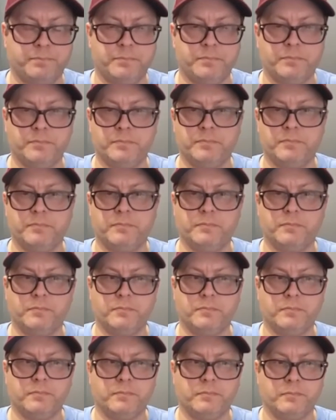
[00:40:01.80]

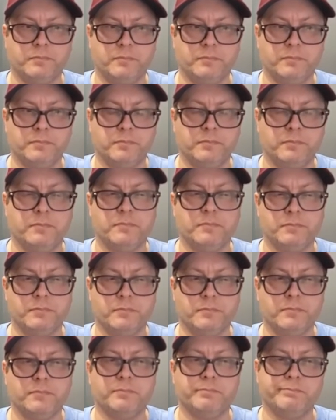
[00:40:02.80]

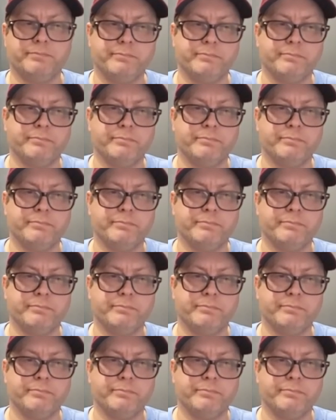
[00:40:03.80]
(silent)